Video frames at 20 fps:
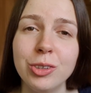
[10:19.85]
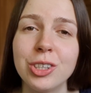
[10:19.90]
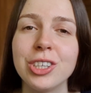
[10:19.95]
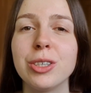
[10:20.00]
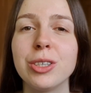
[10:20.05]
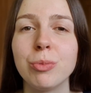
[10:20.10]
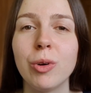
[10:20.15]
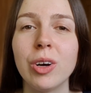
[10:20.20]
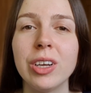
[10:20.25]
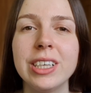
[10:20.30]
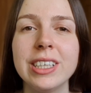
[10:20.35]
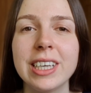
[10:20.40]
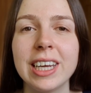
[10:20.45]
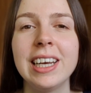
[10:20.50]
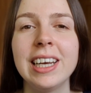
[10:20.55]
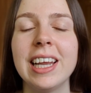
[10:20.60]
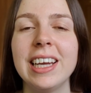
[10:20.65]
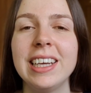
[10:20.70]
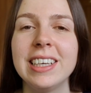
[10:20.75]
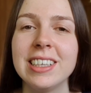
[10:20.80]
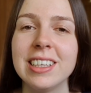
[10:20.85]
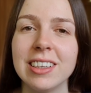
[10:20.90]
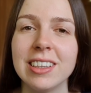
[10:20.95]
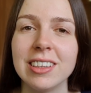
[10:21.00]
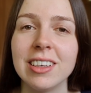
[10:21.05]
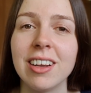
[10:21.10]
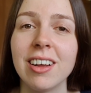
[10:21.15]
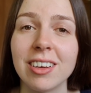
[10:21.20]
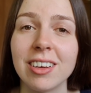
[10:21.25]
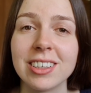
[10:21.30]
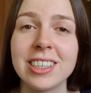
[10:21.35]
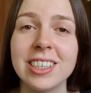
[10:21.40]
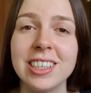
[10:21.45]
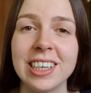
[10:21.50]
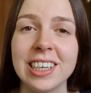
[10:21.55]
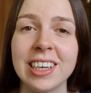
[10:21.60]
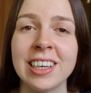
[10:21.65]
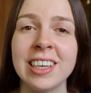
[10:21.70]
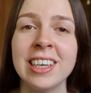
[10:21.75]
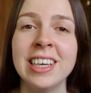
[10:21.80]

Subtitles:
just 1 day later than last year,